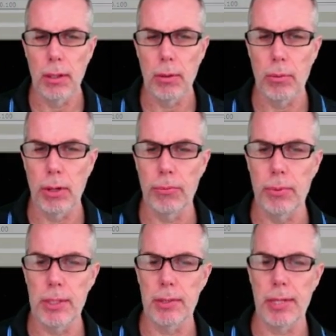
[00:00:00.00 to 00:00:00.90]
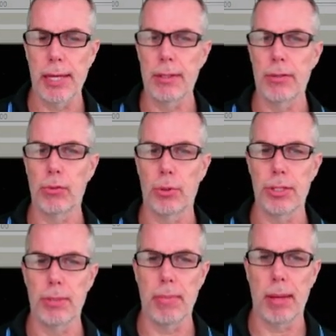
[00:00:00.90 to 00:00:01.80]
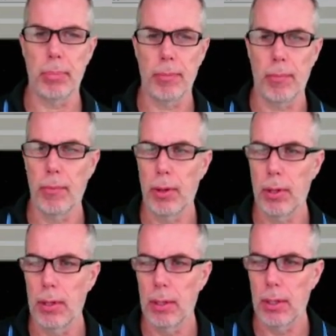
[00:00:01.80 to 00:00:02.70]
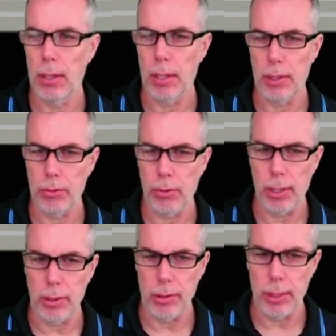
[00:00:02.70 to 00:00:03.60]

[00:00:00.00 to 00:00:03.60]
one of which is a distortion map. And so you can see